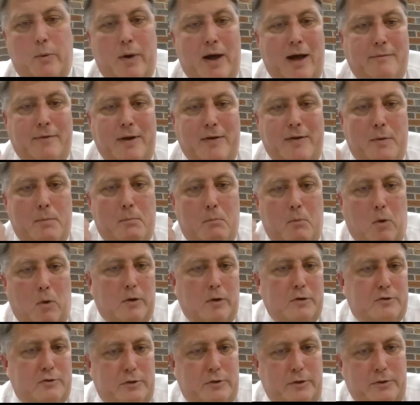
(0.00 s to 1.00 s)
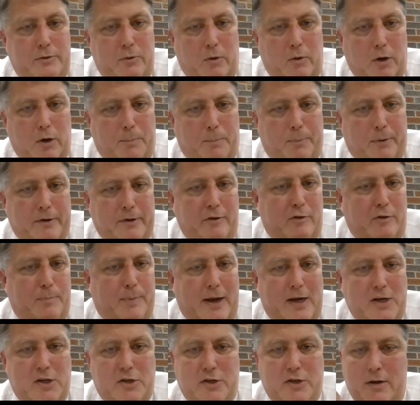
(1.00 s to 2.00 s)
we'll have even more student org
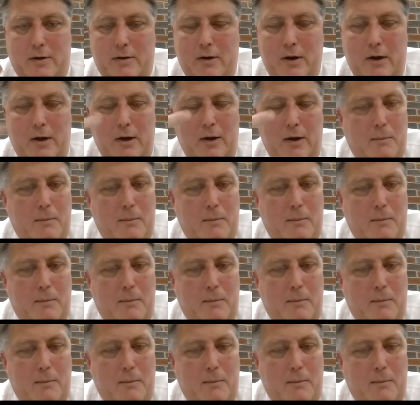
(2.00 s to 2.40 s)
participation,